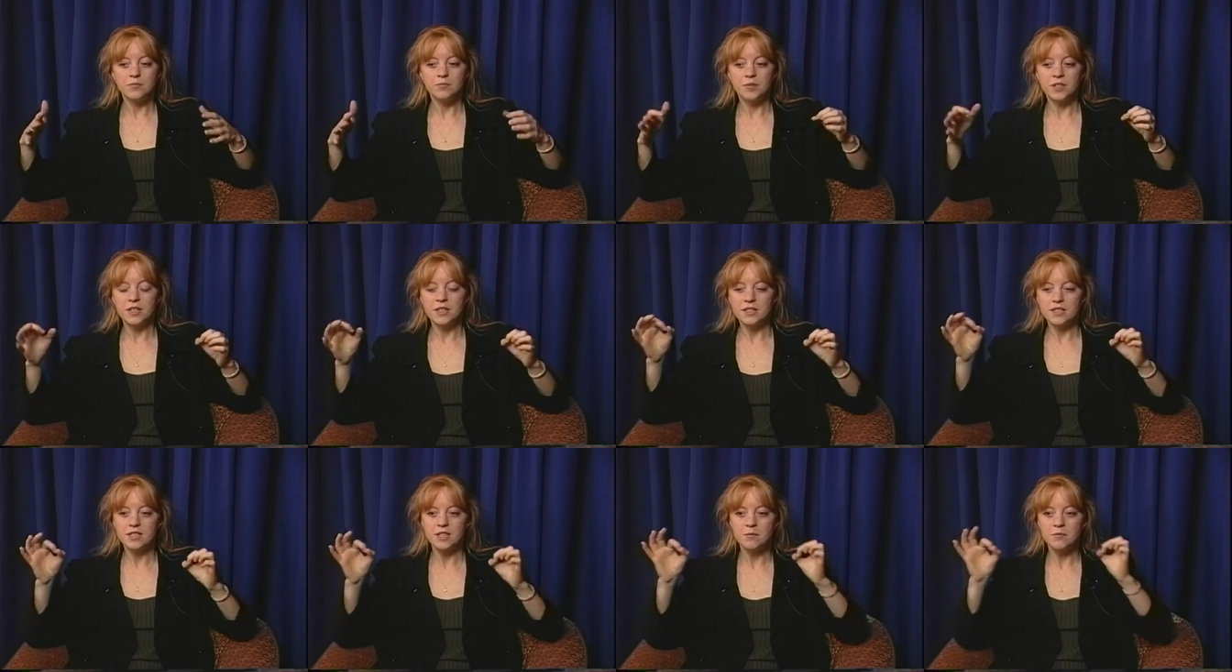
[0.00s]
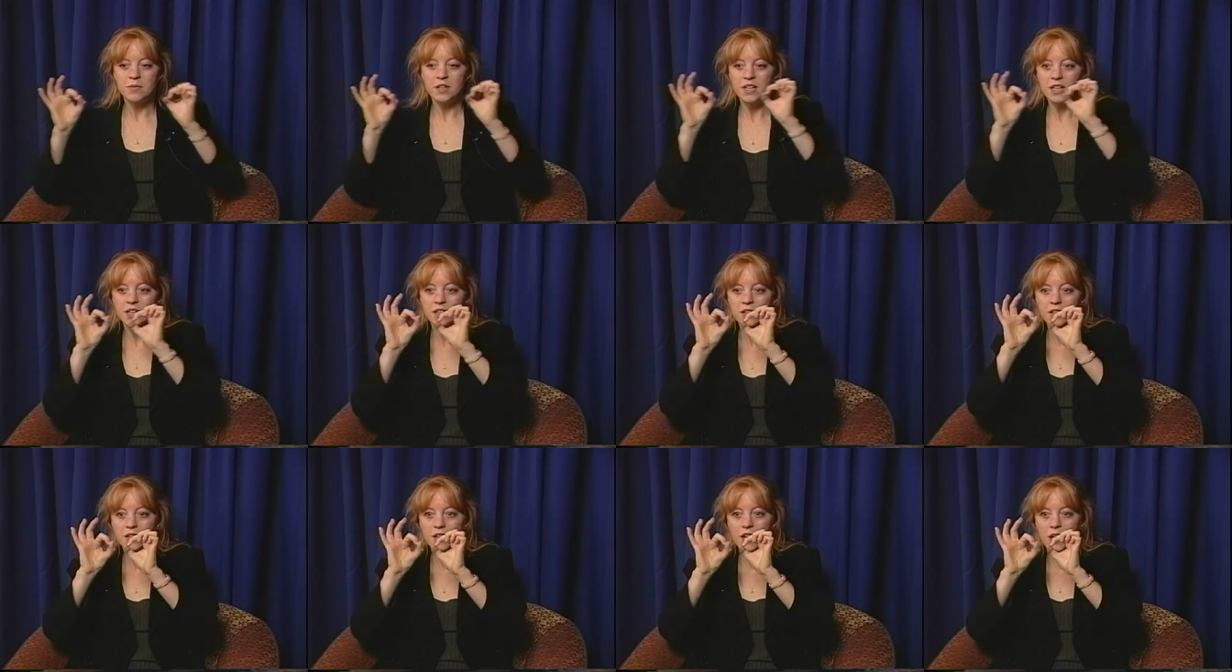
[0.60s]
because the
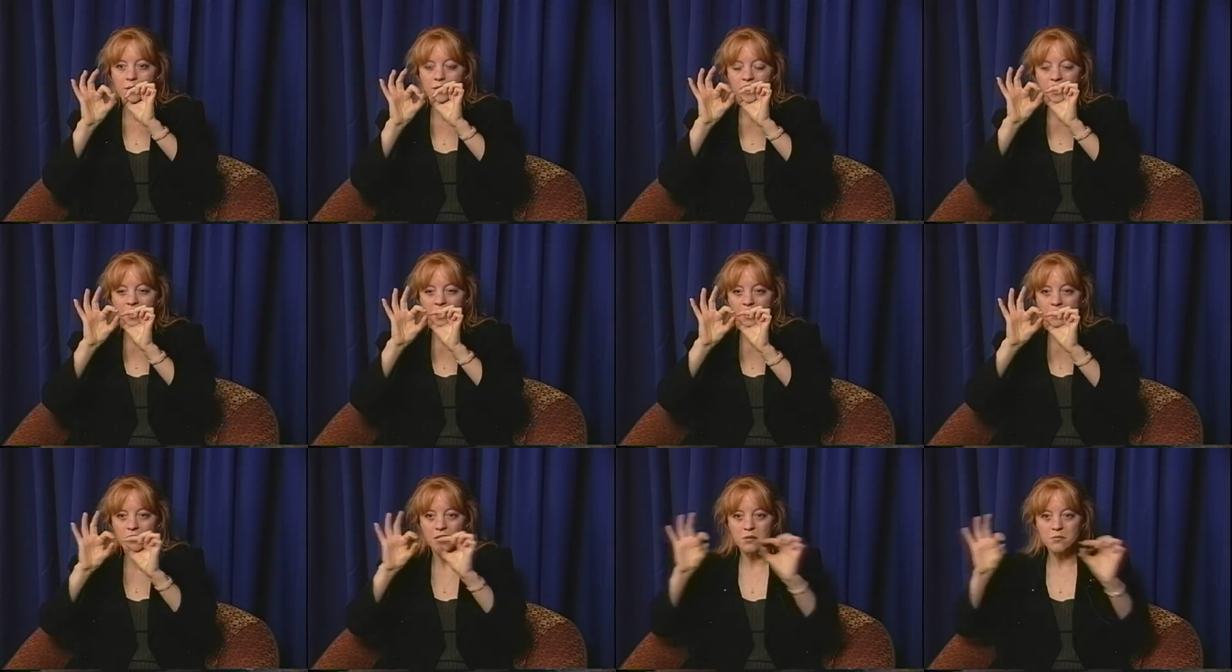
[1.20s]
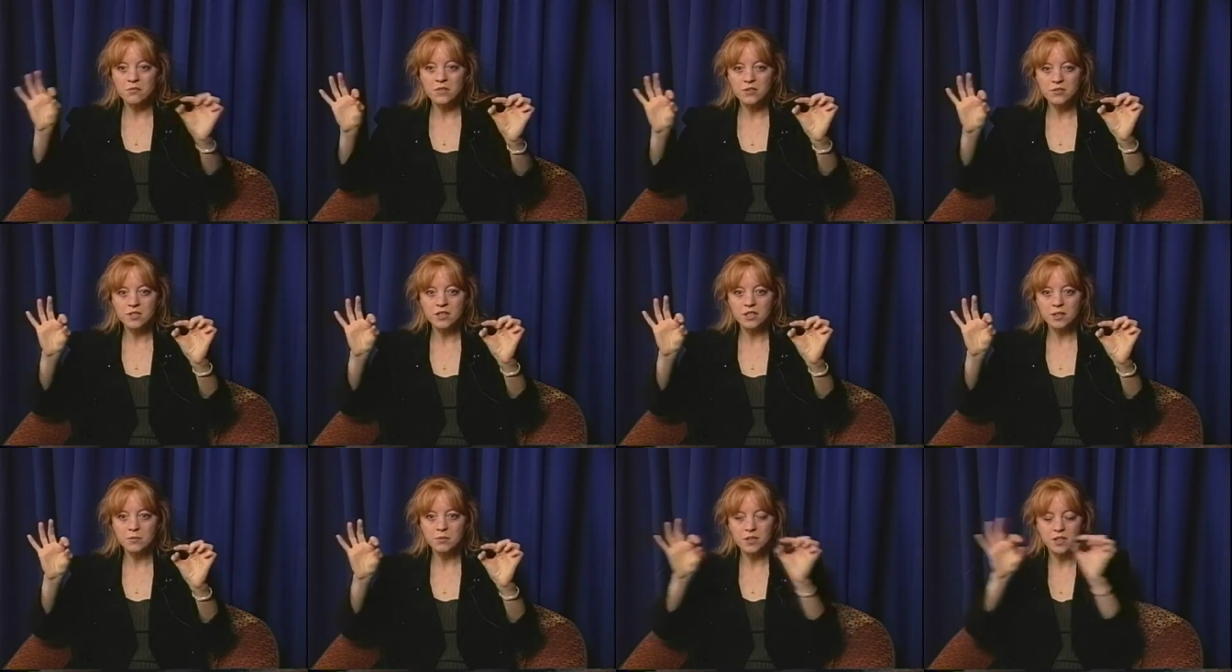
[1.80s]
minute I'm thinking about
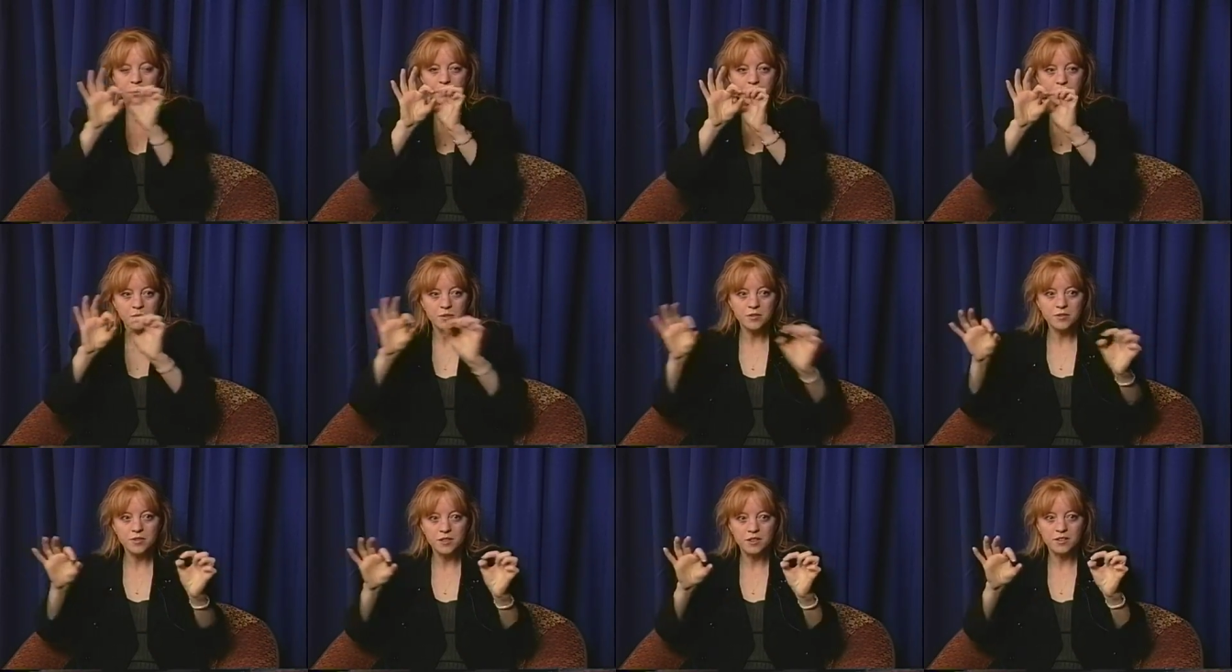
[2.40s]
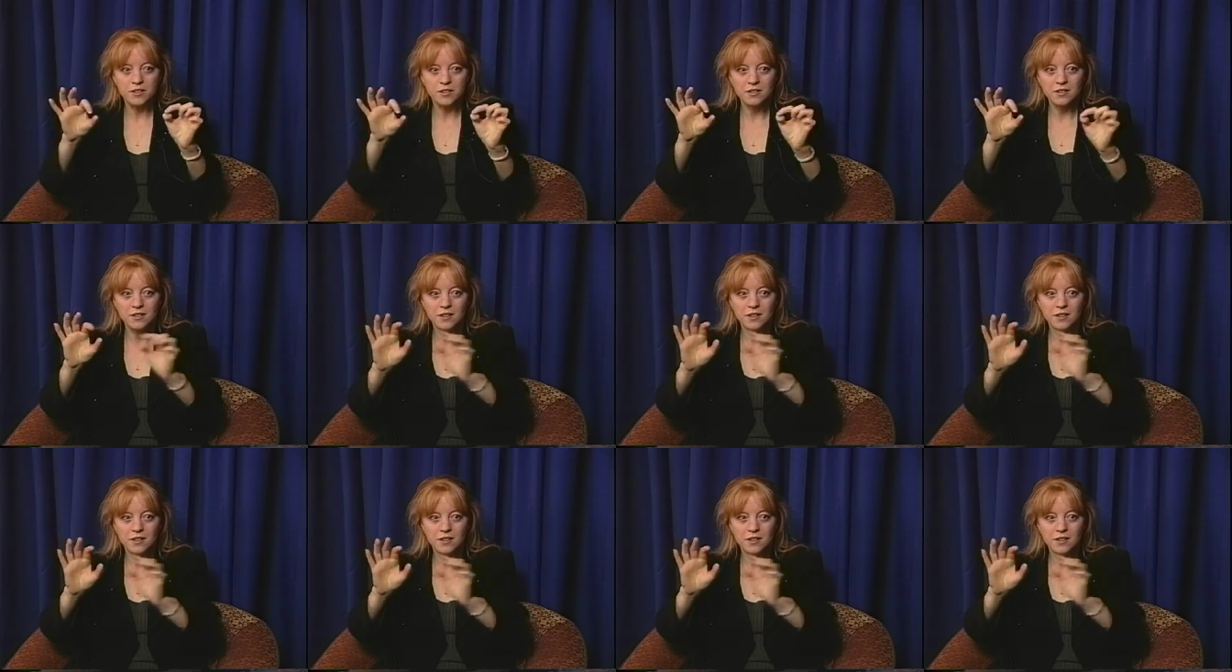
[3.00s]
music, it becomes music.